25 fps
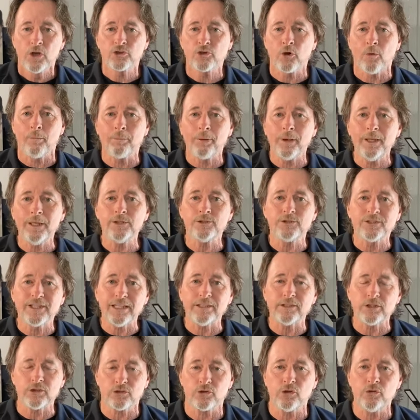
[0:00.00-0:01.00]
So
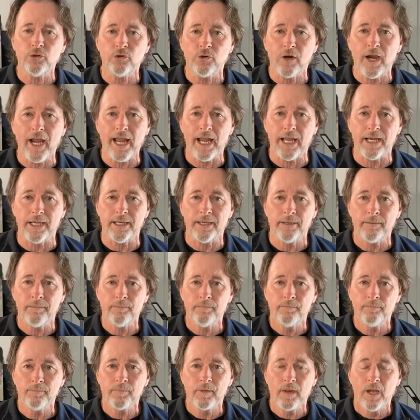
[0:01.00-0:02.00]
please get this through your head.
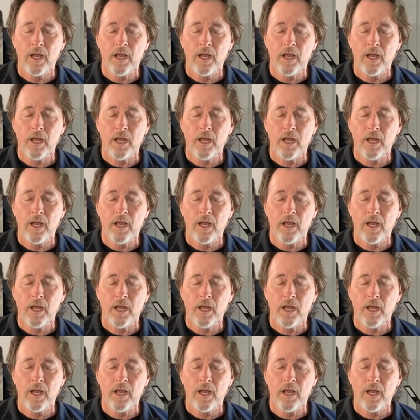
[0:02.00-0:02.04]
